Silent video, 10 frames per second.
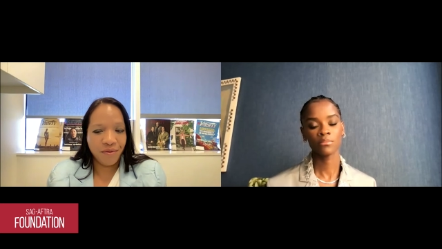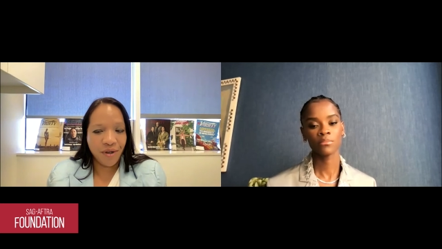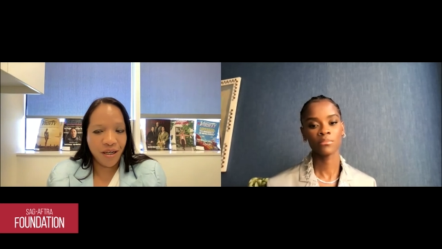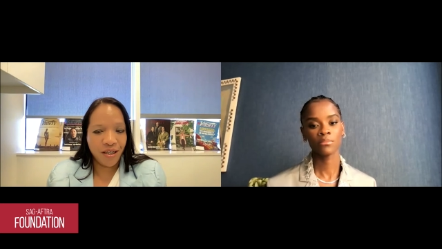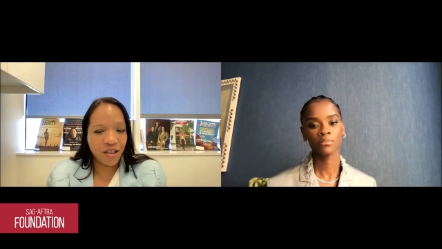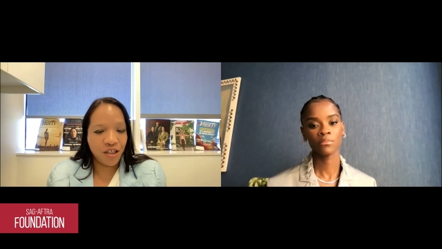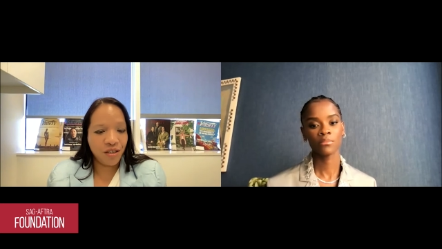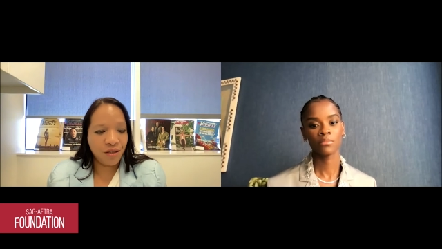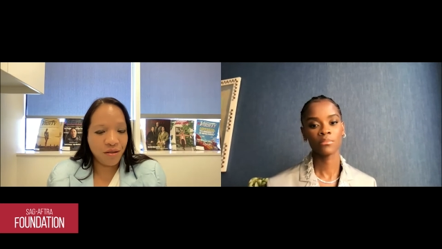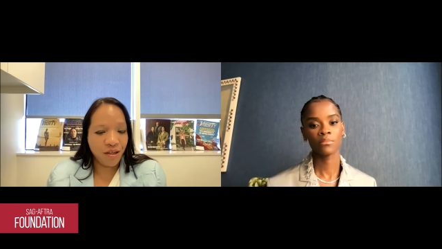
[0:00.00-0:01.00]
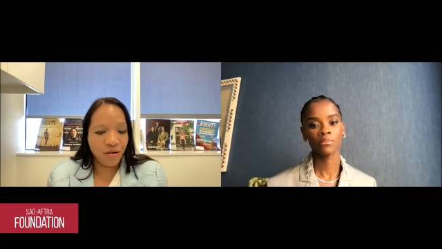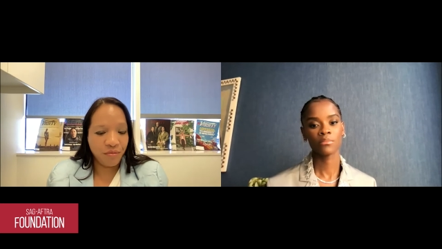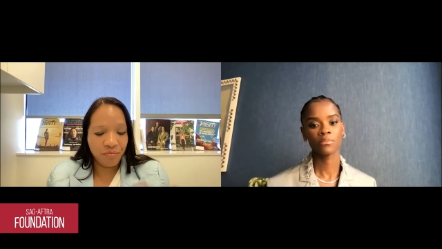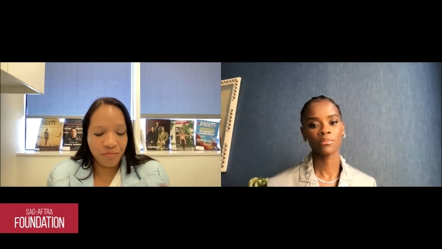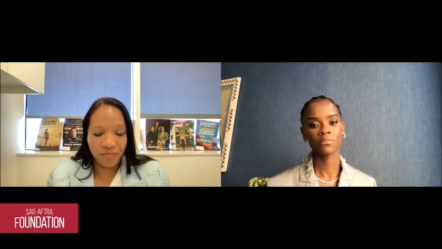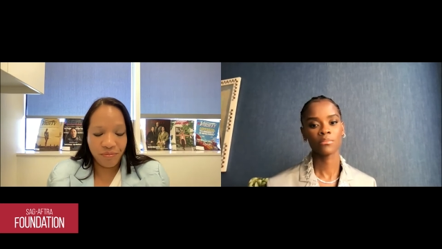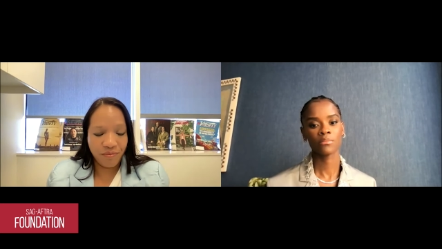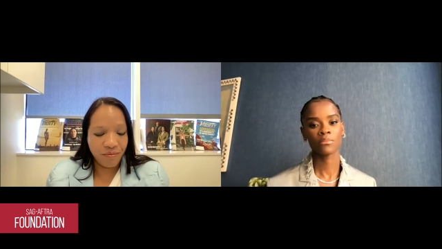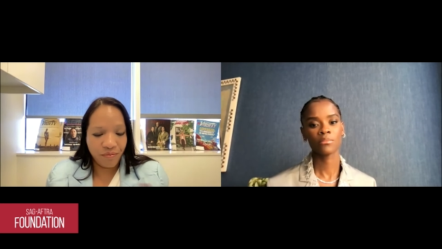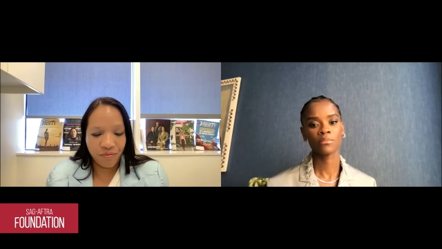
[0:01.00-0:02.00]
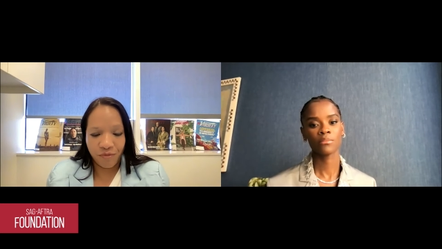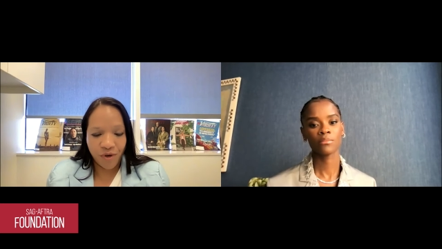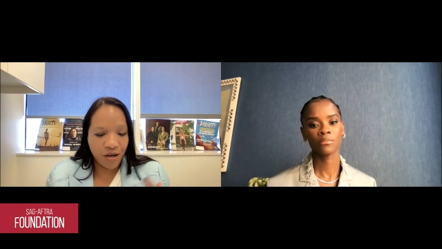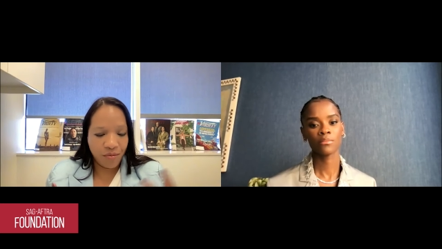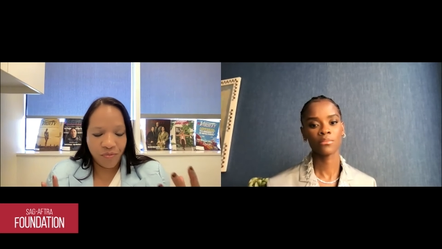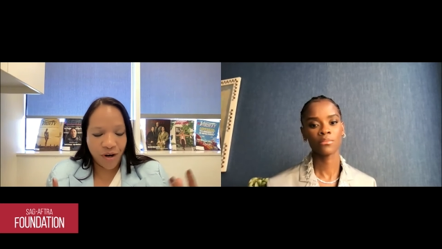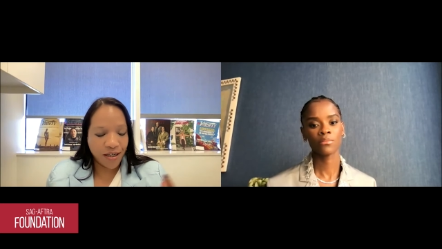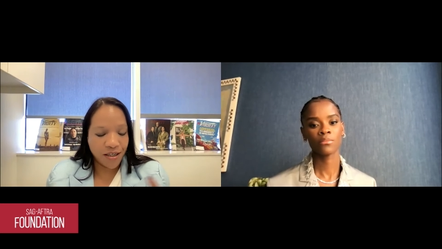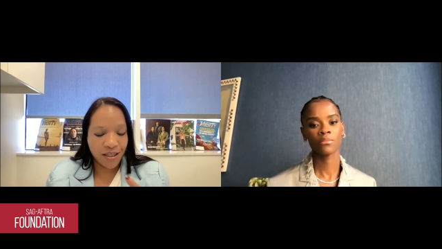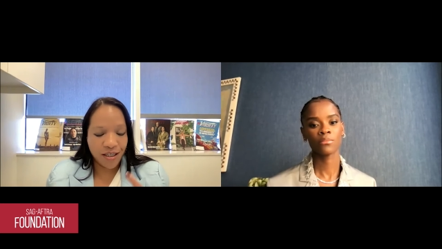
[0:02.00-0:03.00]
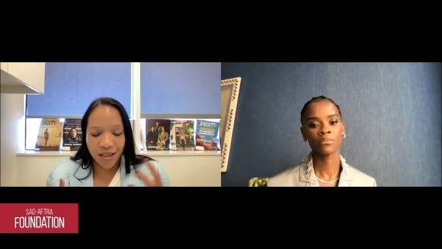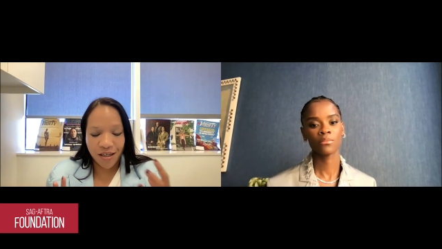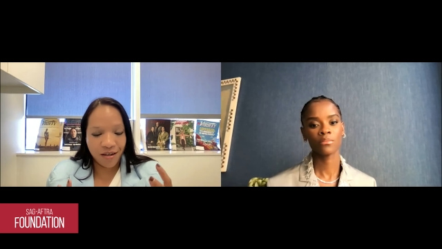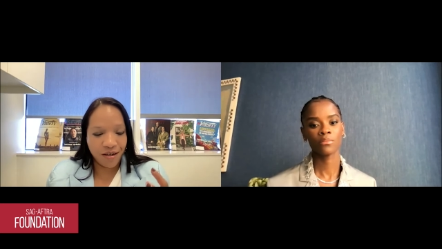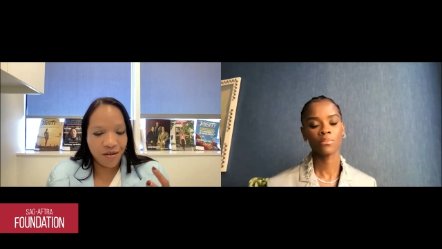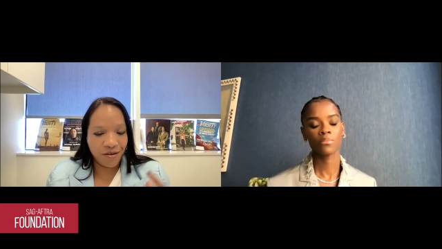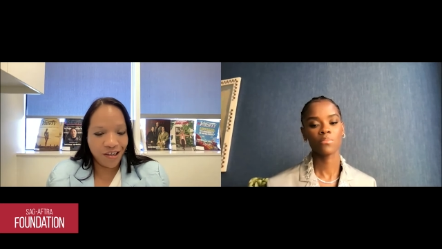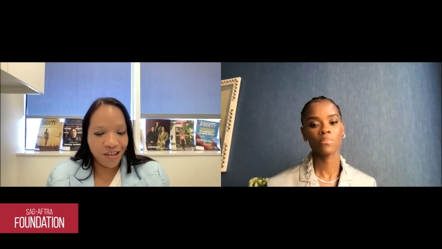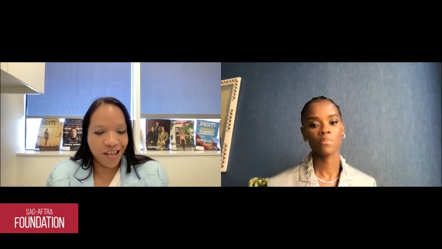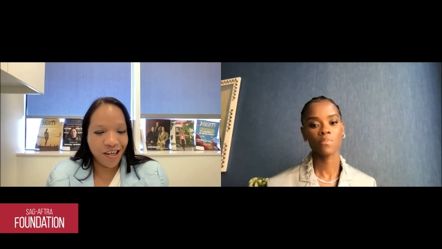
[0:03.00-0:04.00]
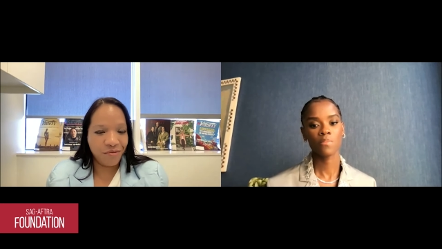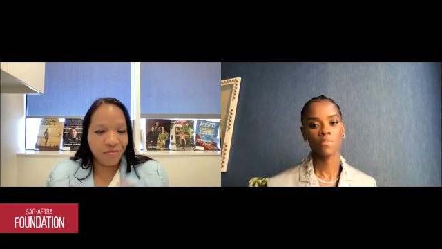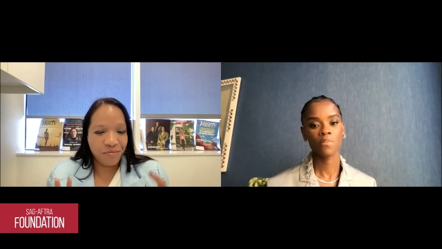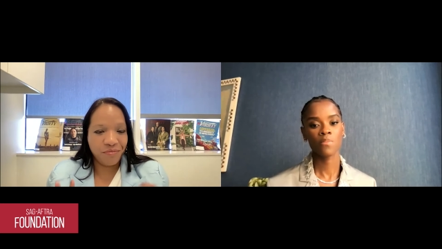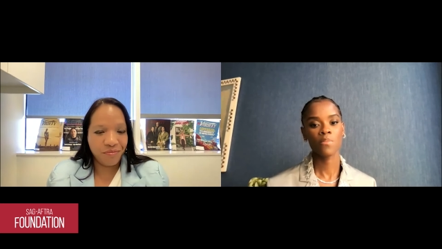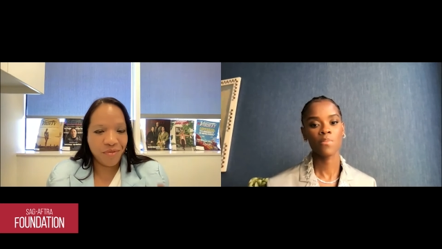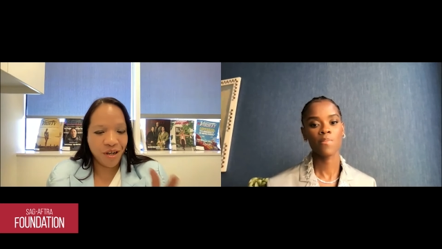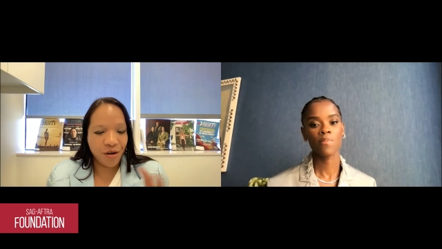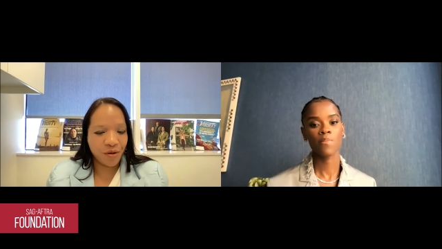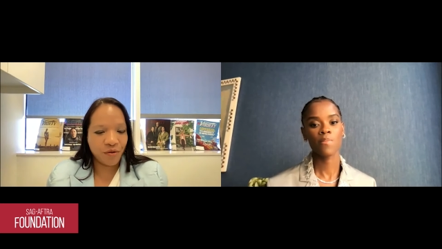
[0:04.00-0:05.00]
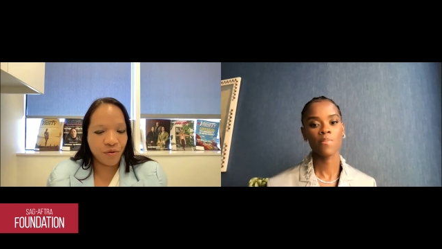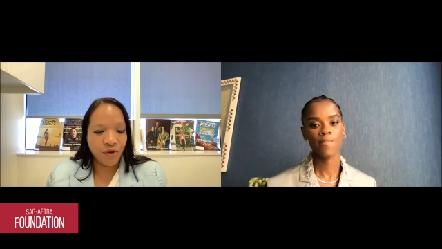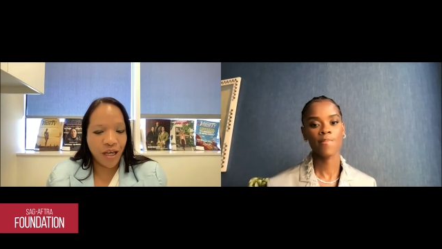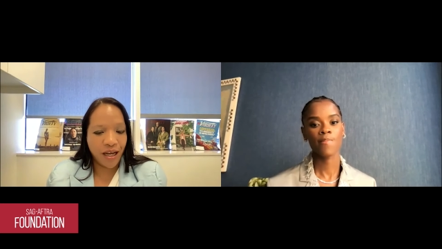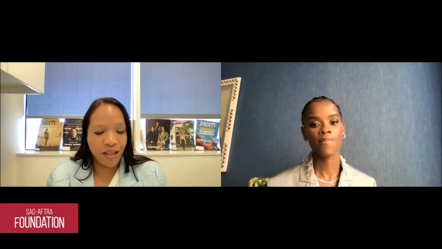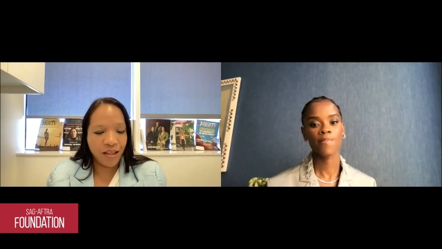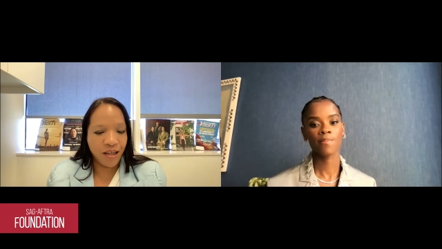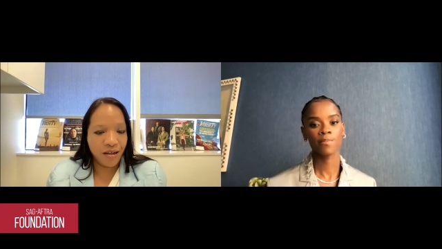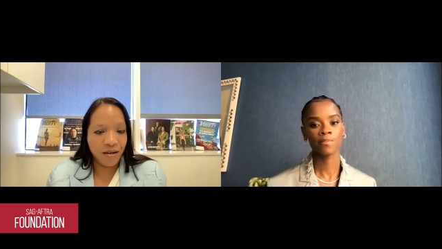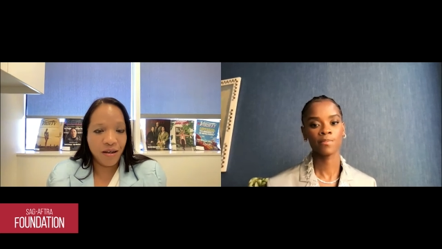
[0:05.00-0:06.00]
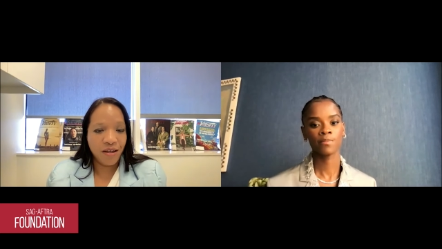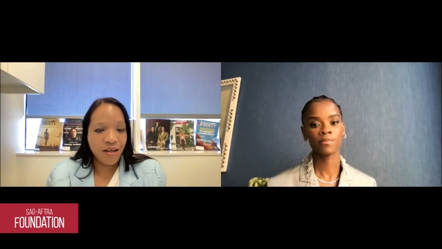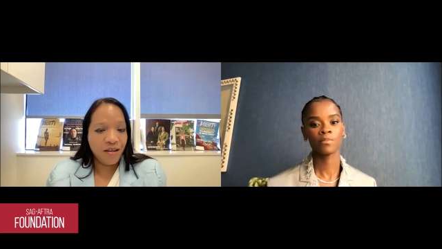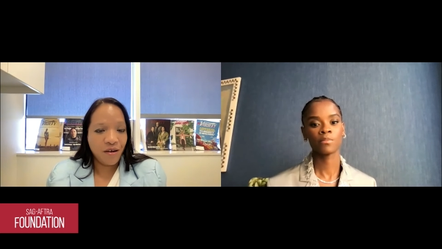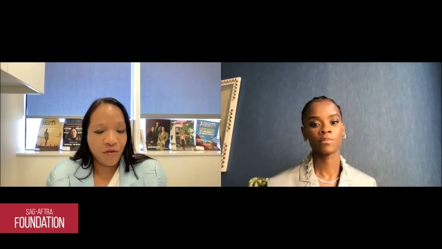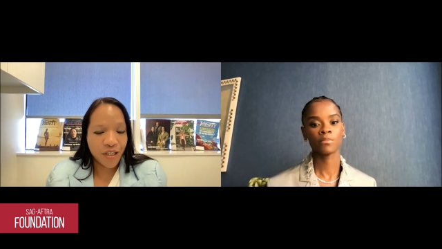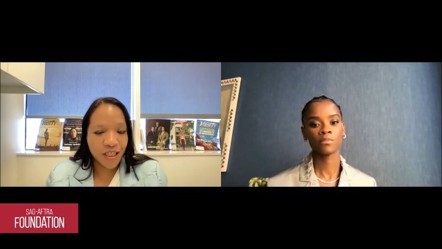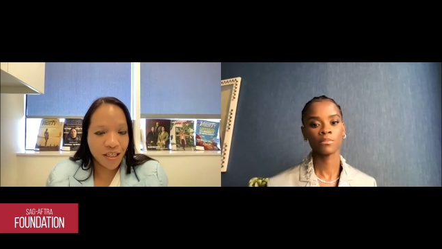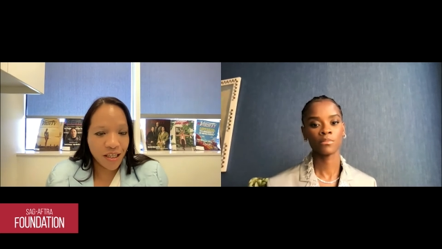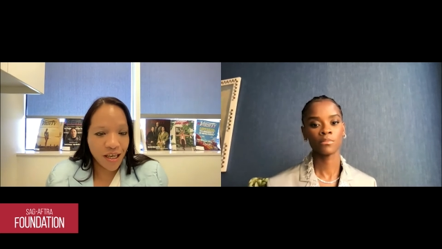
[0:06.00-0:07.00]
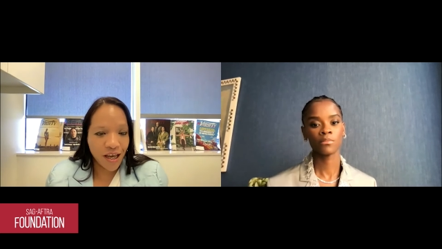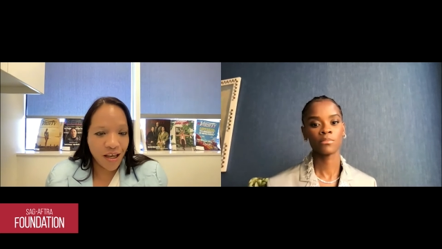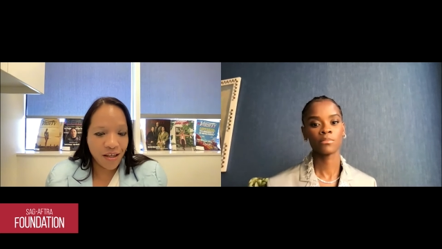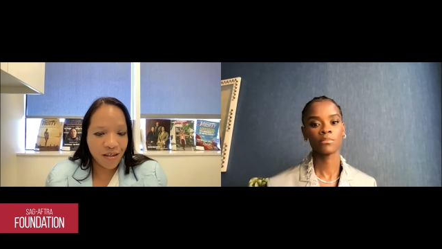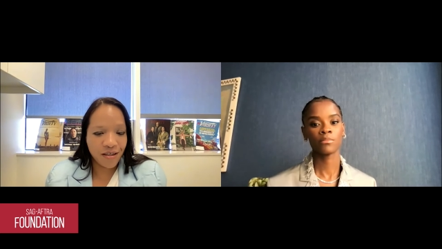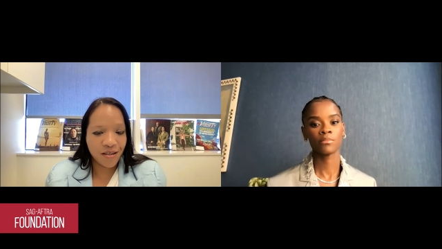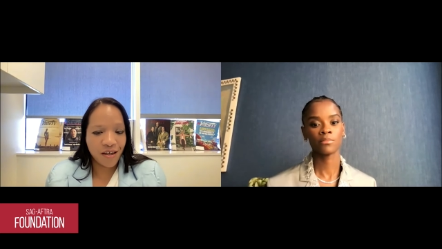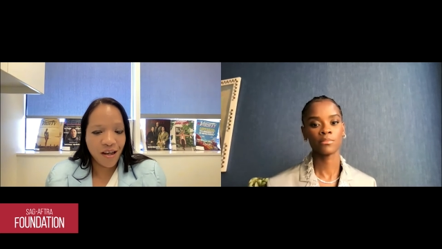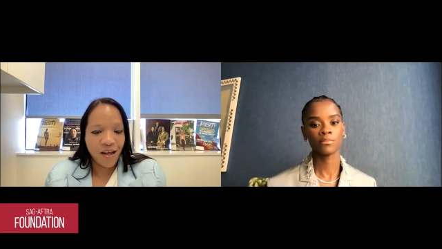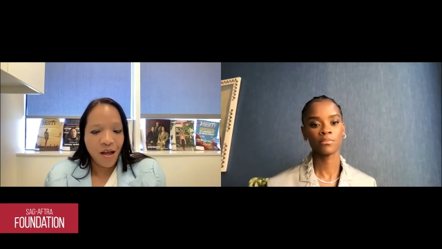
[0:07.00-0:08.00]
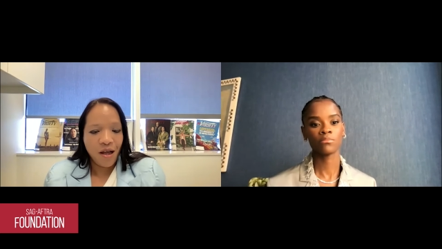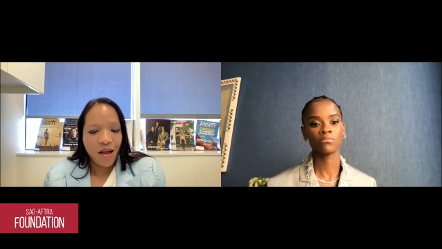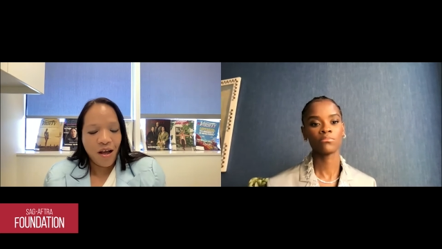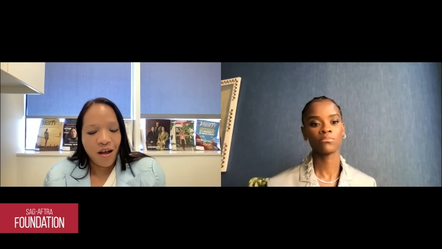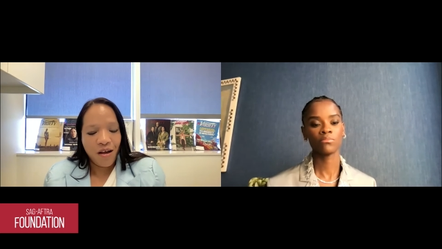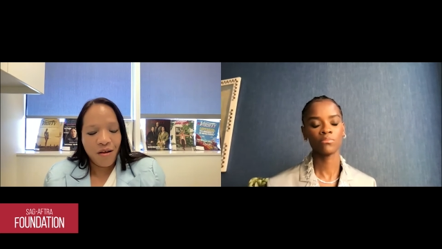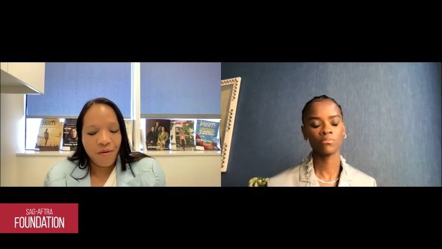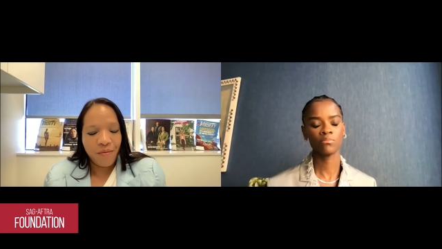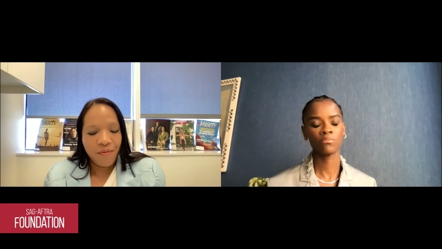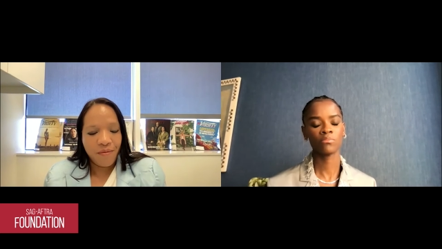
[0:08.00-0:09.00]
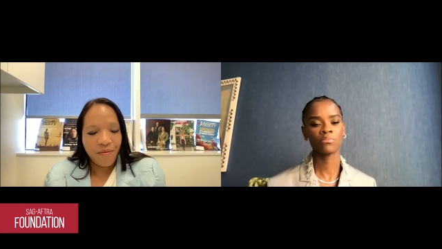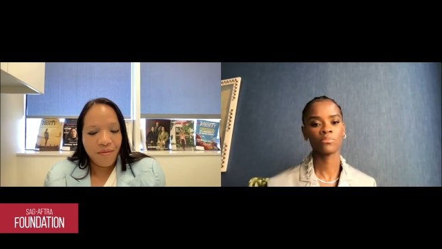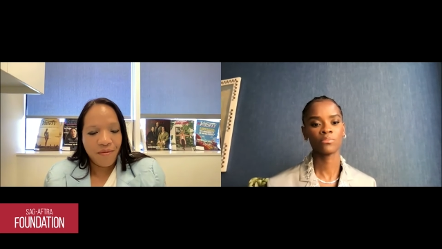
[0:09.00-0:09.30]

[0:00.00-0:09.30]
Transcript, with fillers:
Speaker 1: where she's, you know, we're practicing and, and, you know, going through that. And then obviously the end. Um,